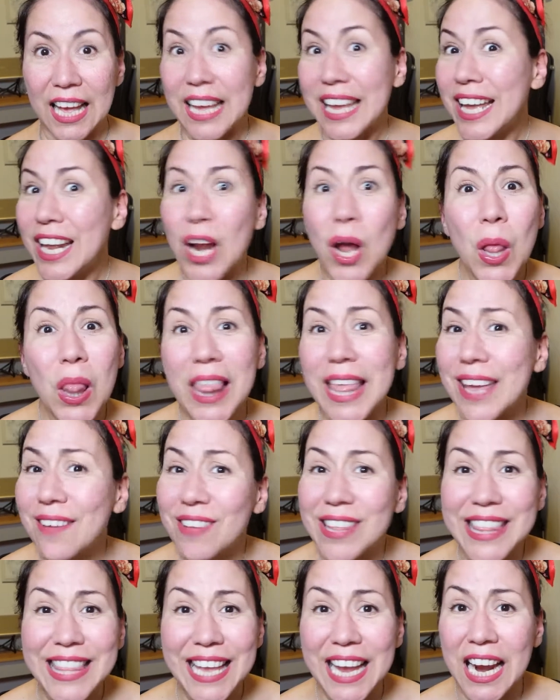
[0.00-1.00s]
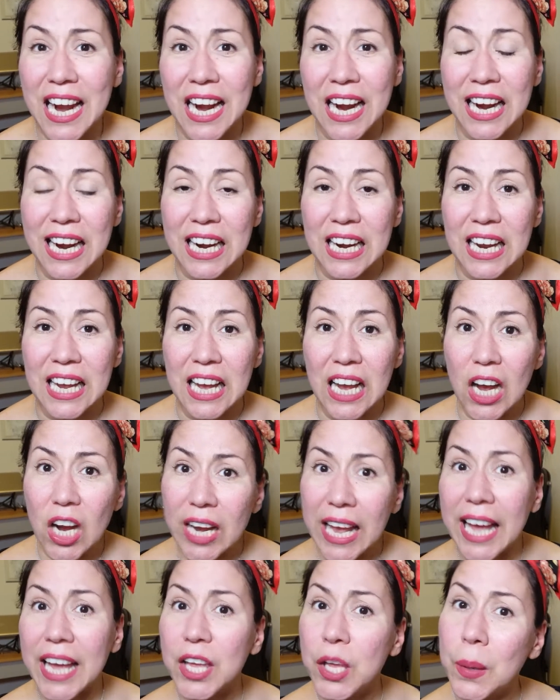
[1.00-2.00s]
You don't leave it there.
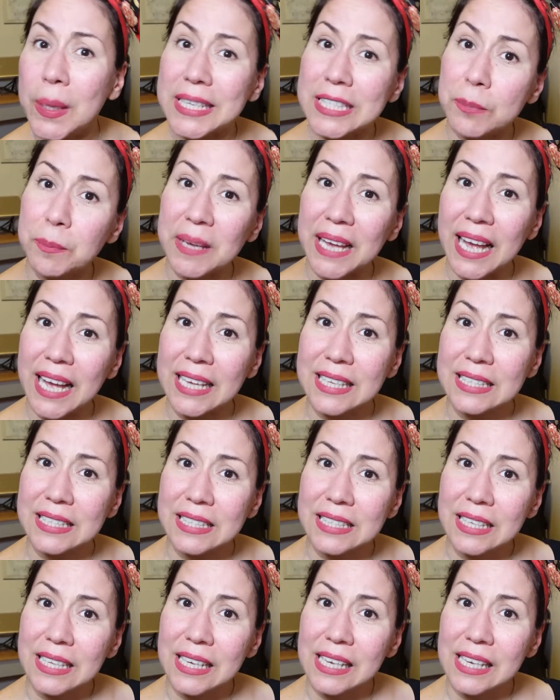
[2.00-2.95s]
Okay, U S P S,